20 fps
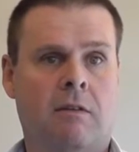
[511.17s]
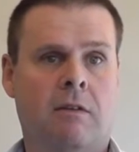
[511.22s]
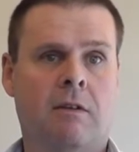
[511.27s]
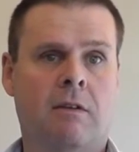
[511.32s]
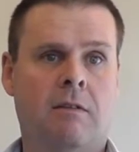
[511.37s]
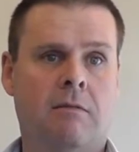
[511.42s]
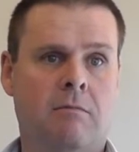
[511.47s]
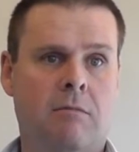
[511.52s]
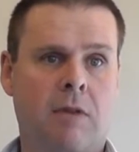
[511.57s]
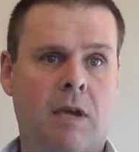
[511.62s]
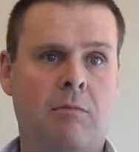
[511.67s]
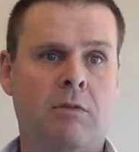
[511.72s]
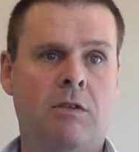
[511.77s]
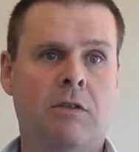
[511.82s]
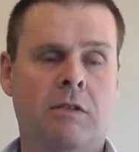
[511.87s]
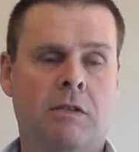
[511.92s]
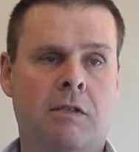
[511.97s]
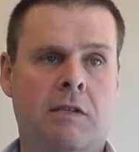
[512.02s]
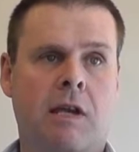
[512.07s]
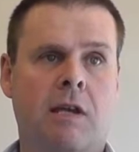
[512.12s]
And maybe
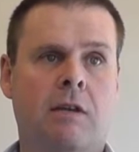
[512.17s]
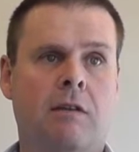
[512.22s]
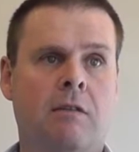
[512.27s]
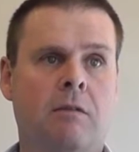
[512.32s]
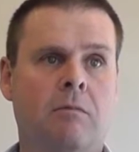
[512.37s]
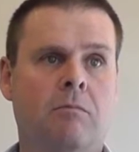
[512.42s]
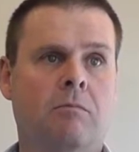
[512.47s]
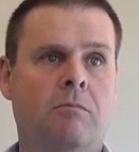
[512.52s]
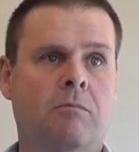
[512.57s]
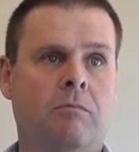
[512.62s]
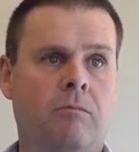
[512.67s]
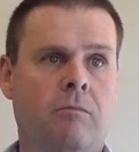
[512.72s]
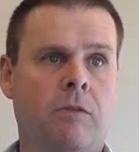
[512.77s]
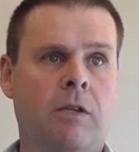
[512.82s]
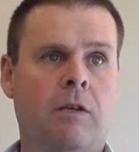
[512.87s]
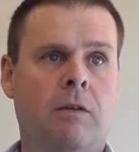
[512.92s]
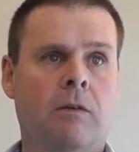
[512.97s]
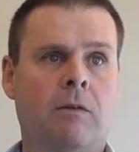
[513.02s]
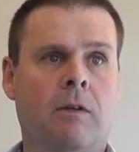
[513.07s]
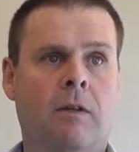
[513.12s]
just say to them,
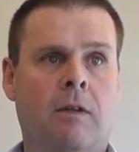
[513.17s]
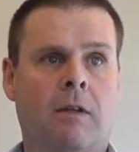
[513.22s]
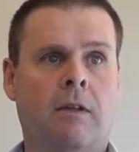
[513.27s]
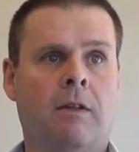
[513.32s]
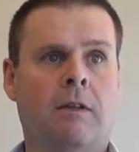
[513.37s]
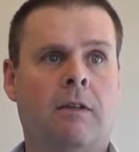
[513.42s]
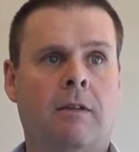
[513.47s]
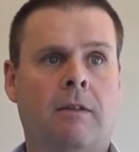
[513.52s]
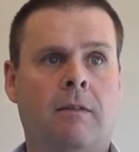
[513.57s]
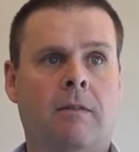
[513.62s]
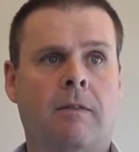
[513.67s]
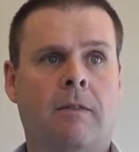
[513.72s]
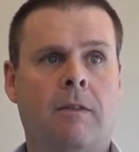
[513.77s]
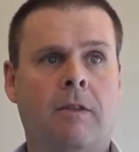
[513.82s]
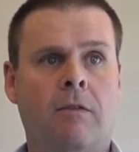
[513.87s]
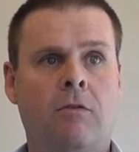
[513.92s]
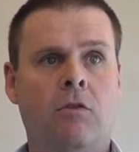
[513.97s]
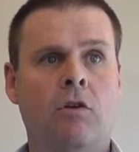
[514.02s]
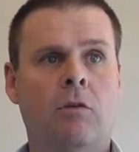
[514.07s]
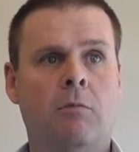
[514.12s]

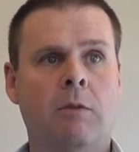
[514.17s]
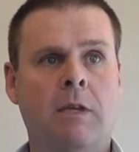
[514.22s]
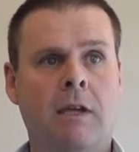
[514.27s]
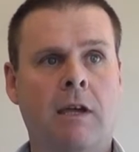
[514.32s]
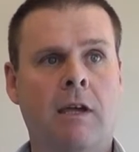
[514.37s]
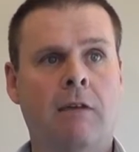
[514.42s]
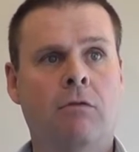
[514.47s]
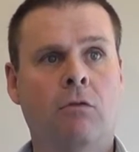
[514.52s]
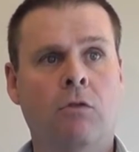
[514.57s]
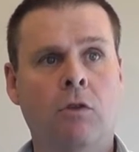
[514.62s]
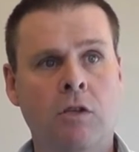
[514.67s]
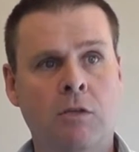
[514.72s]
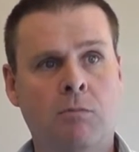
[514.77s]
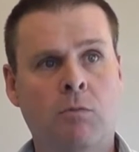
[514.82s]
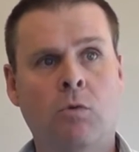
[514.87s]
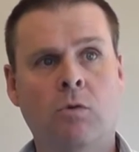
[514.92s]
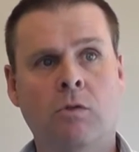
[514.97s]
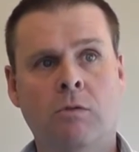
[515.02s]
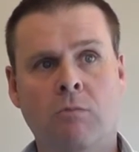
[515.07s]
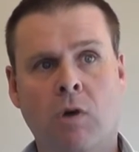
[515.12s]
you've got to be careful, these
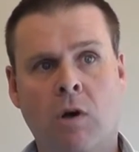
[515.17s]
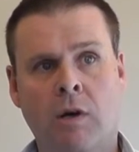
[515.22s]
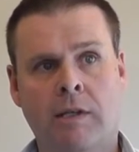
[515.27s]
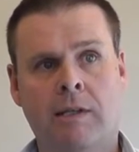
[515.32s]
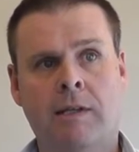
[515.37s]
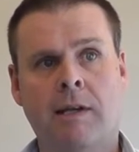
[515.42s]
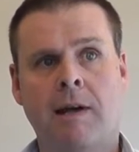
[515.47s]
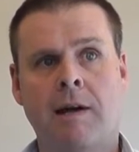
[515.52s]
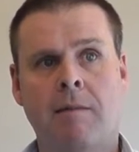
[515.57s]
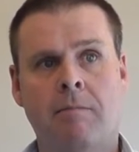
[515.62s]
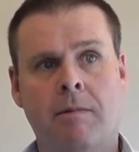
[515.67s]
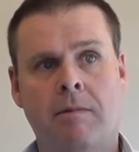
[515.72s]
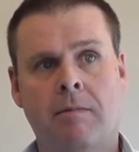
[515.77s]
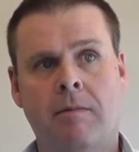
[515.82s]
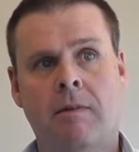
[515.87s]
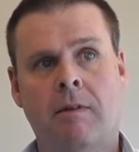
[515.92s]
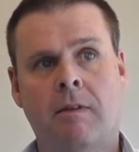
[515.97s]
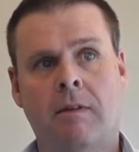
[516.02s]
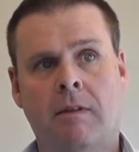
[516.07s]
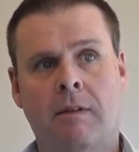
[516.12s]
boards might cup
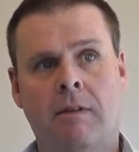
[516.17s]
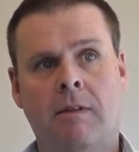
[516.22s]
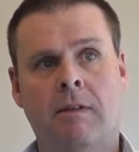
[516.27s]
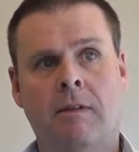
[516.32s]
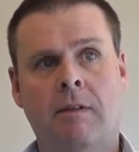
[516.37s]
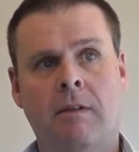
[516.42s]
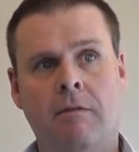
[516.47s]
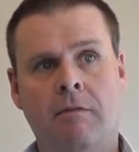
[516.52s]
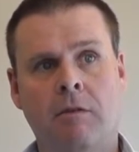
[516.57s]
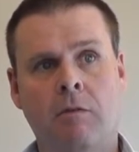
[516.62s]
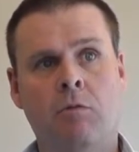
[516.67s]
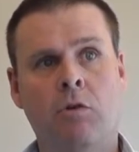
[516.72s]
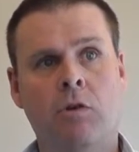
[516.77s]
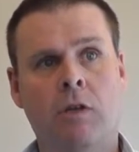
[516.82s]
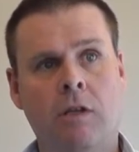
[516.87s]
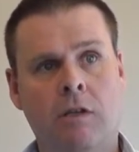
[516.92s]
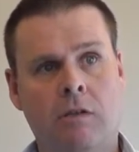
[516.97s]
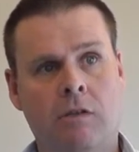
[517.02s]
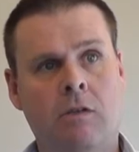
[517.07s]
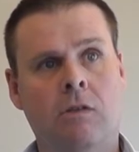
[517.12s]
if you're
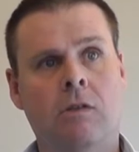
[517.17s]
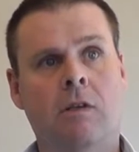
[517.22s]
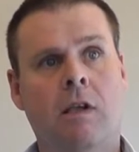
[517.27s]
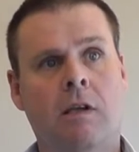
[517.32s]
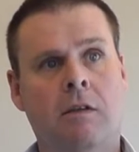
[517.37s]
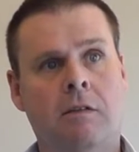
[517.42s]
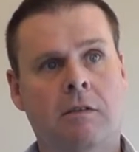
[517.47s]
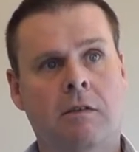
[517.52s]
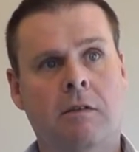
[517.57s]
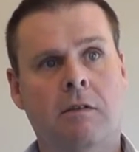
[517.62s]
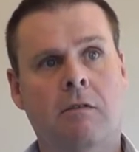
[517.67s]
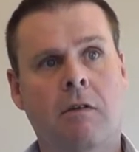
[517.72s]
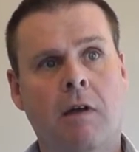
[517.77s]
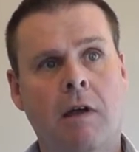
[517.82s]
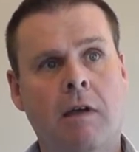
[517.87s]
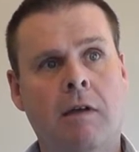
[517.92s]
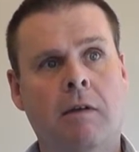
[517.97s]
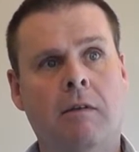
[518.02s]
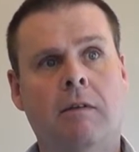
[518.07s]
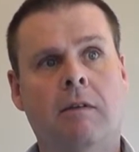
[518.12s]
putting it too close to the
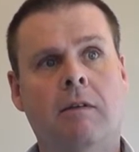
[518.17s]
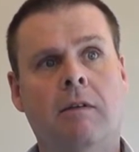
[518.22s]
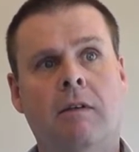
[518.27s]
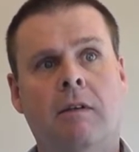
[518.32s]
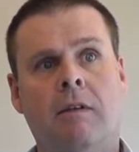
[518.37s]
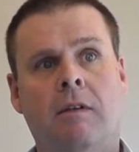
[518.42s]
ground,